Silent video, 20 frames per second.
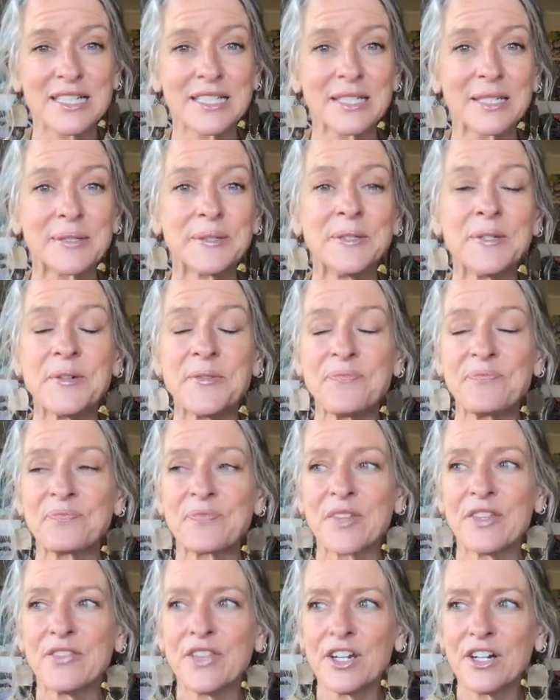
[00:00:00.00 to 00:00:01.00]
Like,
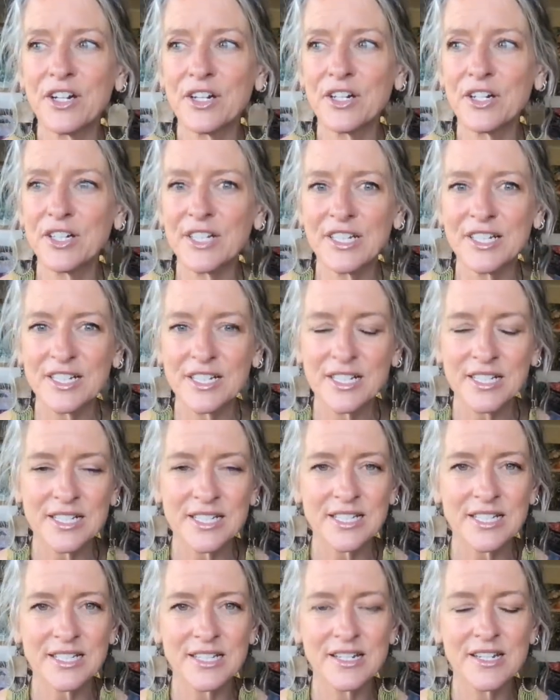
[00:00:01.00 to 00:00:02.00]
there
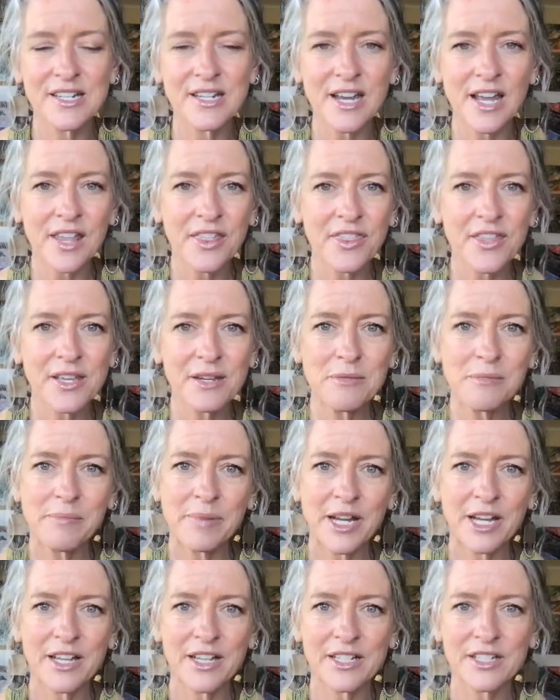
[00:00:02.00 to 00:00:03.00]
is nothing
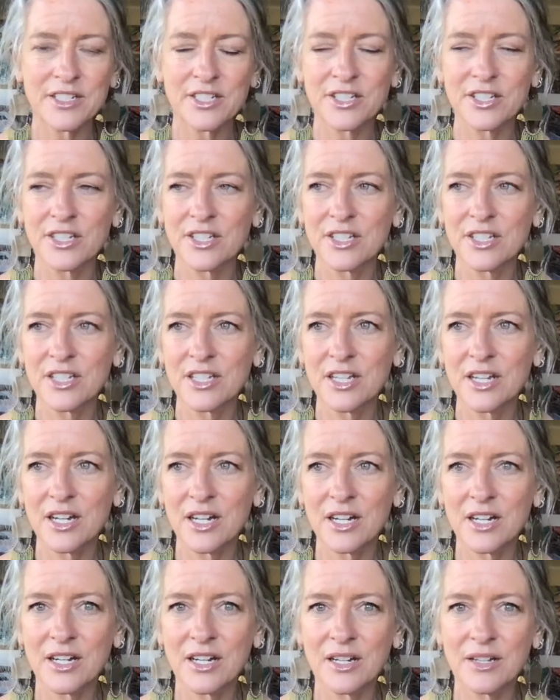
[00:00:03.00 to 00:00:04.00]
but
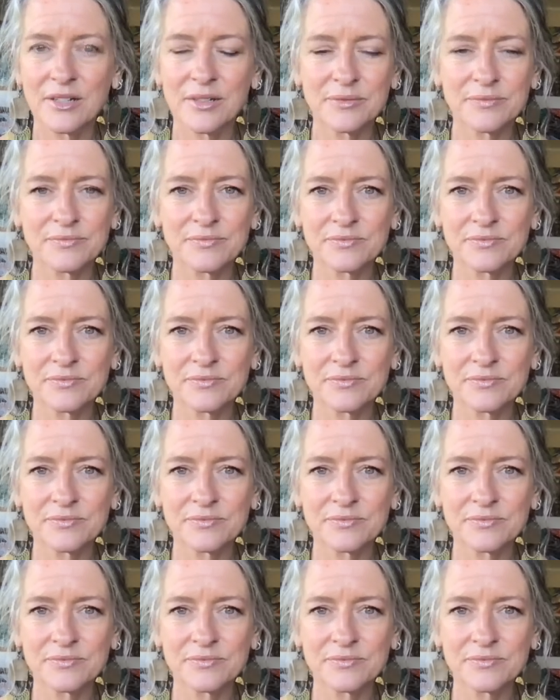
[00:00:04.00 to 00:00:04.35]
uh,